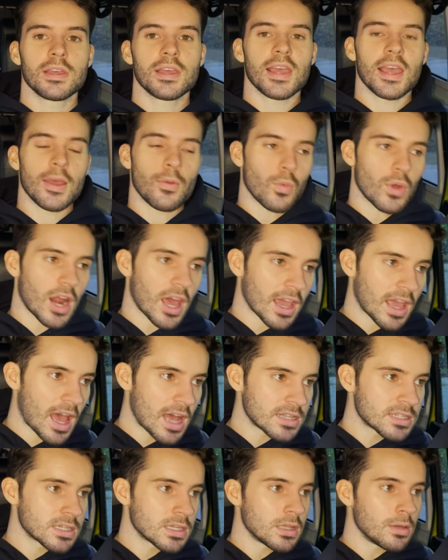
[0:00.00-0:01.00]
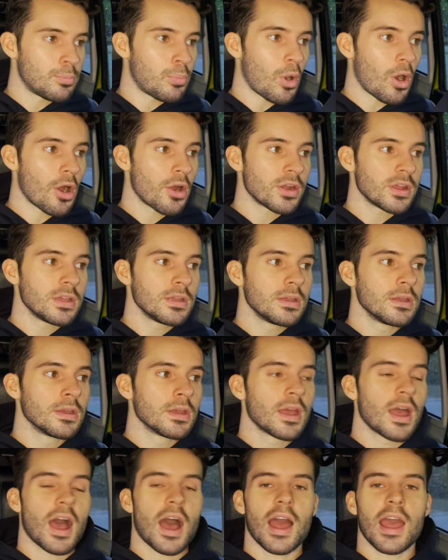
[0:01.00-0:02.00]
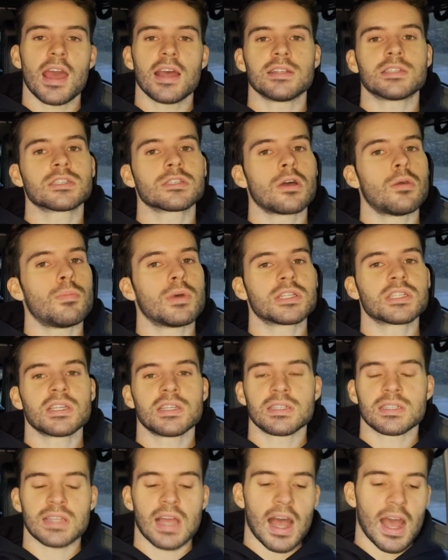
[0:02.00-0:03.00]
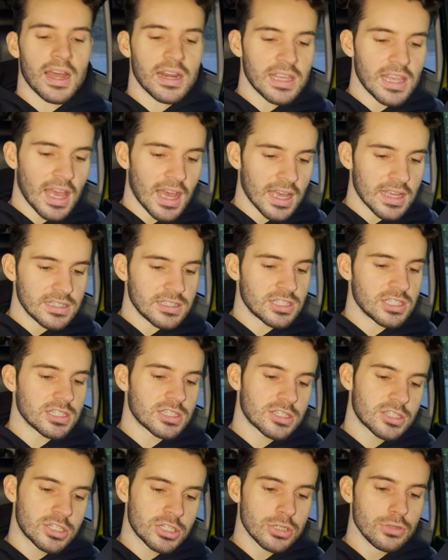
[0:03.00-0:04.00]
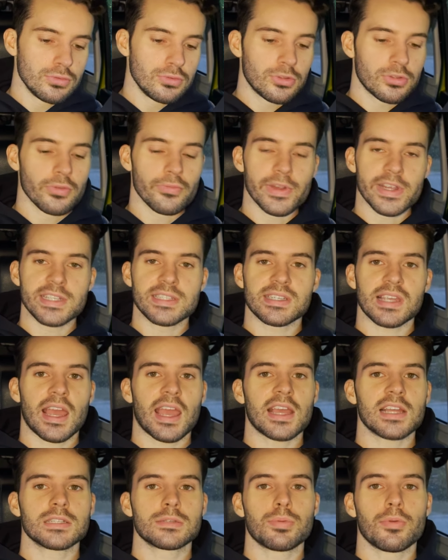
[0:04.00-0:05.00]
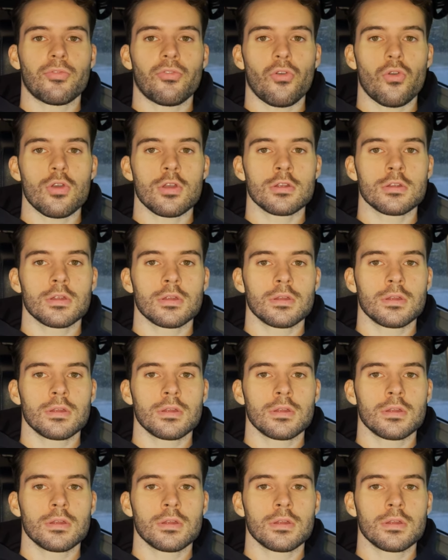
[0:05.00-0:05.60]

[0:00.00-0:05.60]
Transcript: And when I got to the party, I had so much anxiety. I had just chewed 3 Xans before.